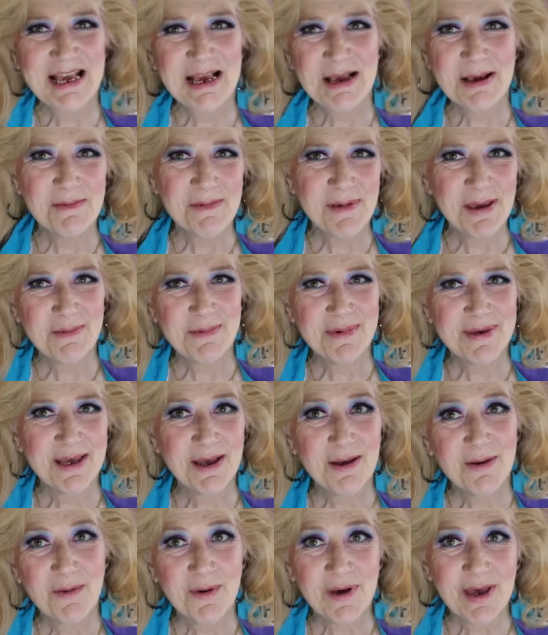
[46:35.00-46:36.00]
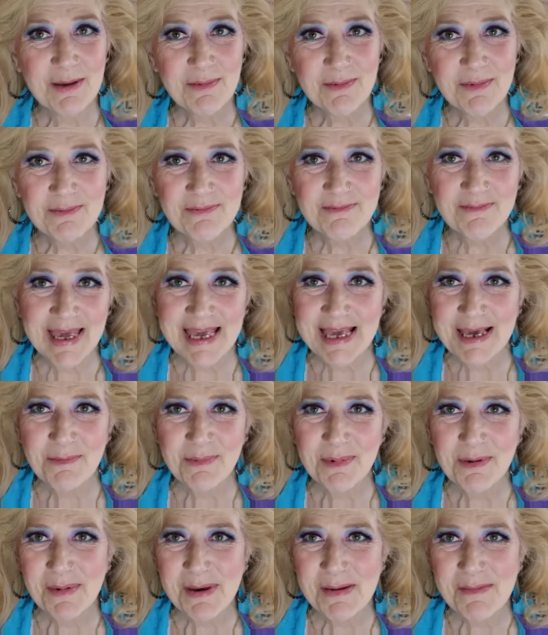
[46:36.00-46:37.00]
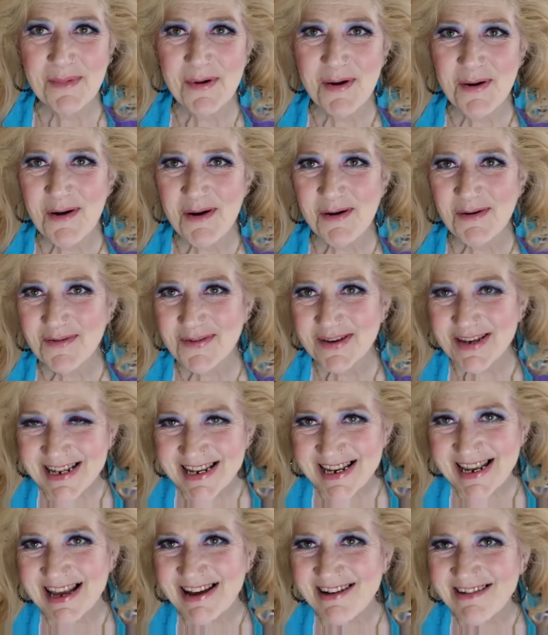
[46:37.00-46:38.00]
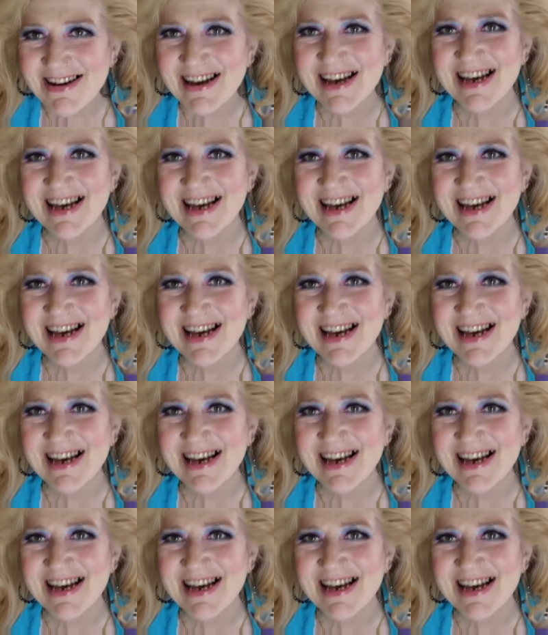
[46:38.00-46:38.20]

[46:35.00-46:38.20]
Maybe I'll make up a bit more often now.